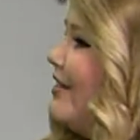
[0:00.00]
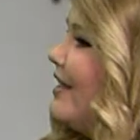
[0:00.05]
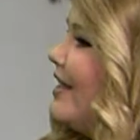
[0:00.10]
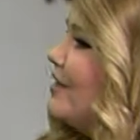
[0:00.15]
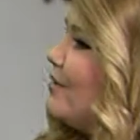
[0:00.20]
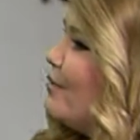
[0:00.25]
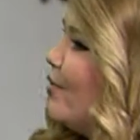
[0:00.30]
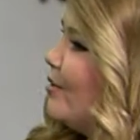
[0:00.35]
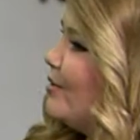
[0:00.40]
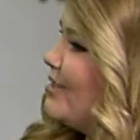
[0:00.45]

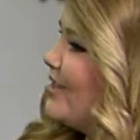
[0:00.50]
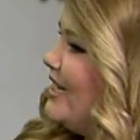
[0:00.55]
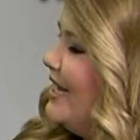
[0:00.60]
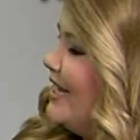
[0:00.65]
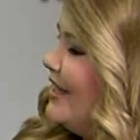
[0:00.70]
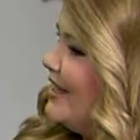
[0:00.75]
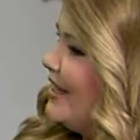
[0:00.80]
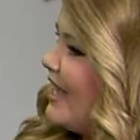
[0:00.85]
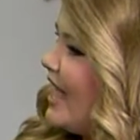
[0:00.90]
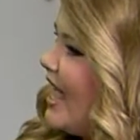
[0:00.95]
That's where we're
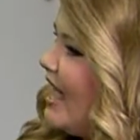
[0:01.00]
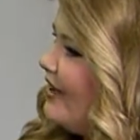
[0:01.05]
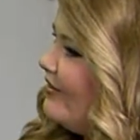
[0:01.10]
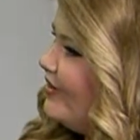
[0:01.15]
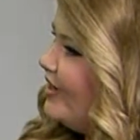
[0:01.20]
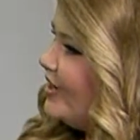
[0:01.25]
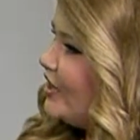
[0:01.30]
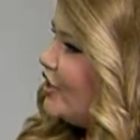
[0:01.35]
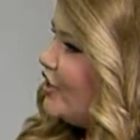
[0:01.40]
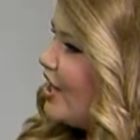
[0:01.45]
seeing the
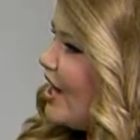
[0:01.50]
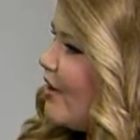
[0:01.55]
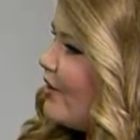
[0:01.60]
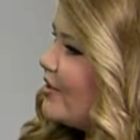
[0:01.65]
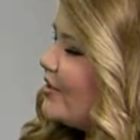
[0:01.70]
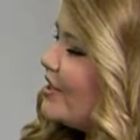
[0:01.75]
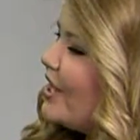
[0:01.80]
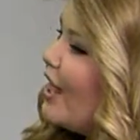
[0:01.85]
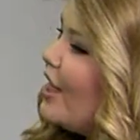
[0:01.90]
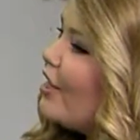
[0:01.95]
heaviest
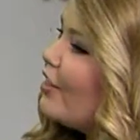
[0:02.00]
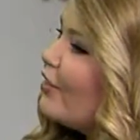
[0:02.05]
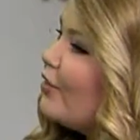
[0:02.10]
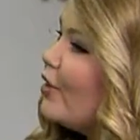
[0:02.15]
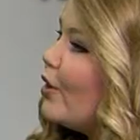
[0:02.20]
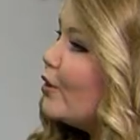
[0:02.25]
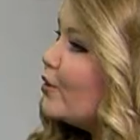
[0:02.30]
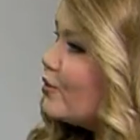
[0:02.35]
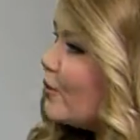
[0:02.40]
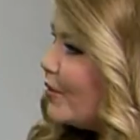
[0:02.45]
showers.
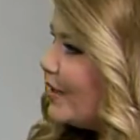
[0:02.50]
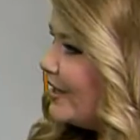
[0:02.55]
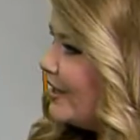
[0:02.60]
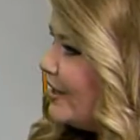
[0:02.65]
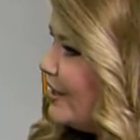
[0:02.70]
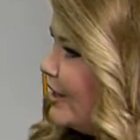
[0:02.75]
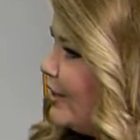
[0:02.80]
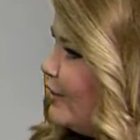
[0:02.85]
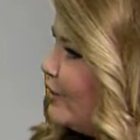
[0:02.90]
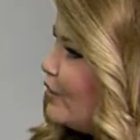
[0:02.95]
Those will
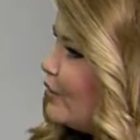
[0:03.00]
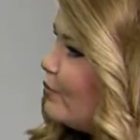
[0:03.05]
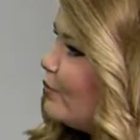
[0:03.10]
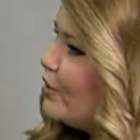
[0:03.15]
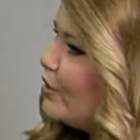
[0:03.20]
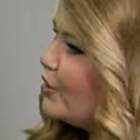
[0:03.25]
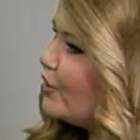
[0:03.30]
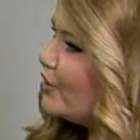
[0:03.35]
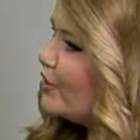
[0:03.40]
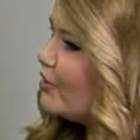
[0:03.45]
continue to
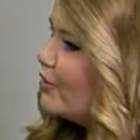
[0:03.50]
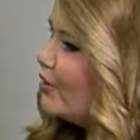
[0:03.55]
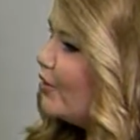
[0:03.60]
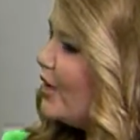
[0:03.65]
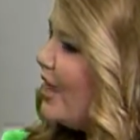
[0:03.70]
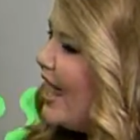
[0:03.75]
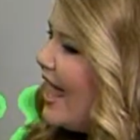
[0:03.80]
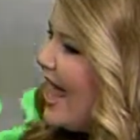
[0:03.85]
push through.